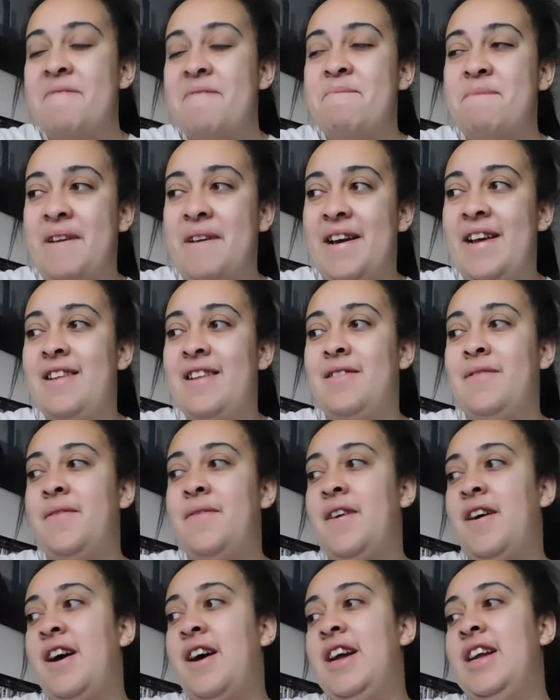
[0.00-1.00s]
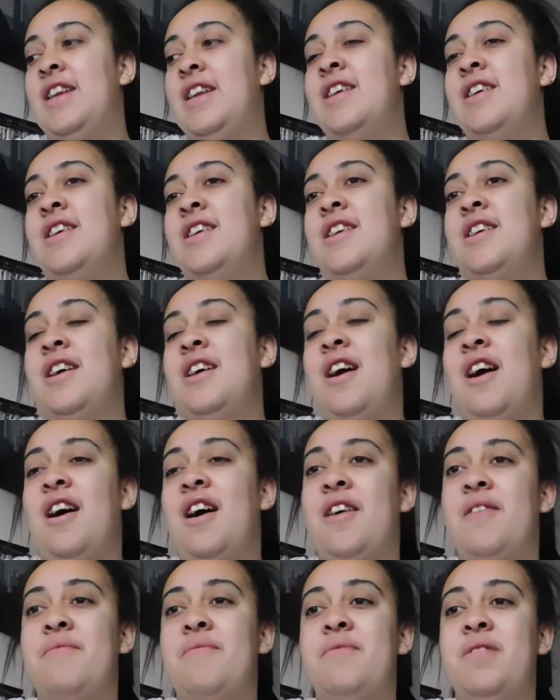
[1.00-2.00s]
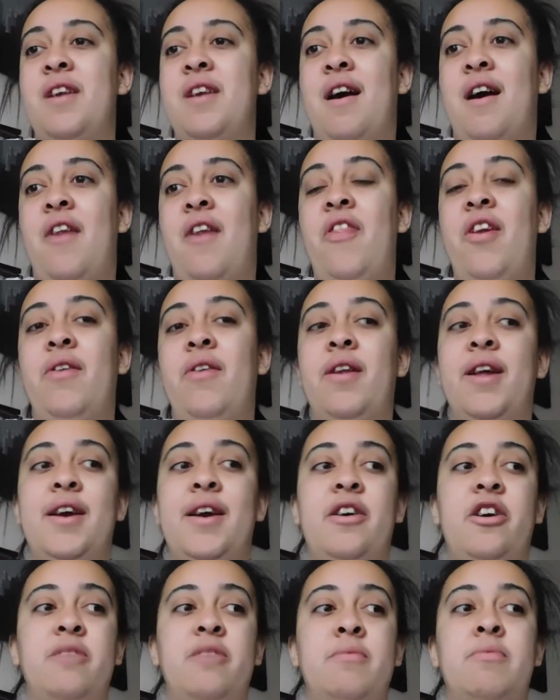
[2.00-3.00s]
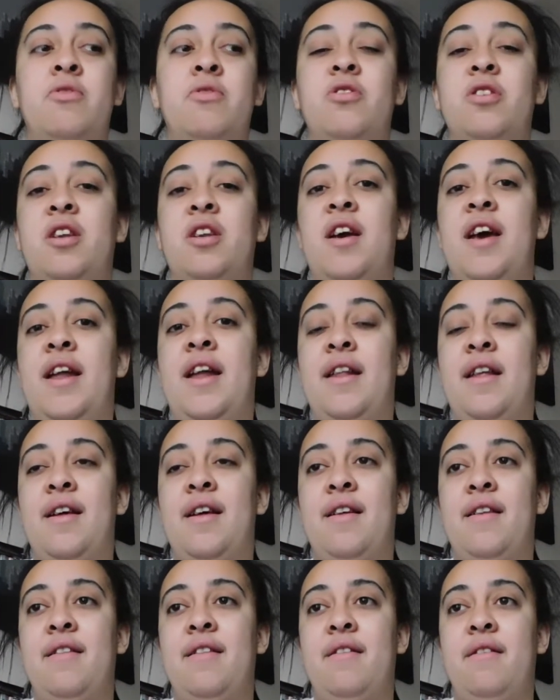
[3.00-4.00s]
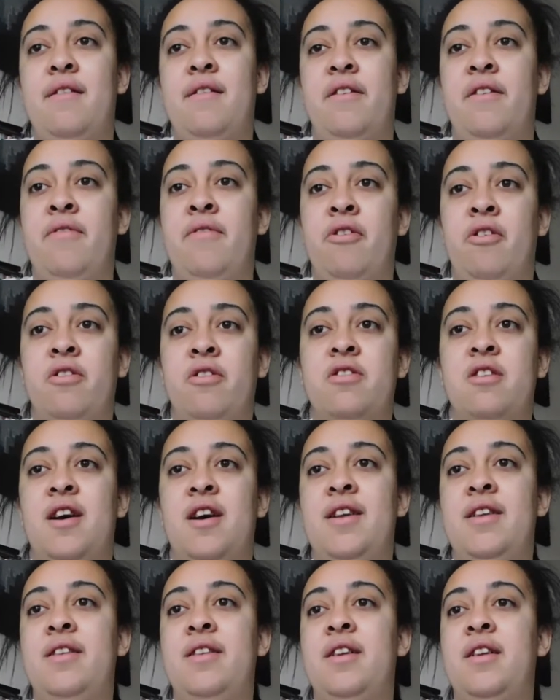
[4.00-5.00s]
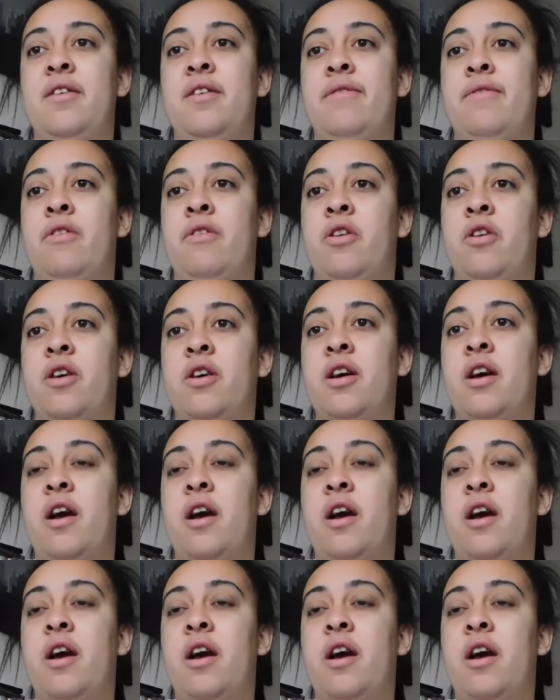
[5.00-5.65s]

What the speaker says: But it's fine. But yeah, I think when I get home, I'm also going to edit this vlog, start editing this vlog.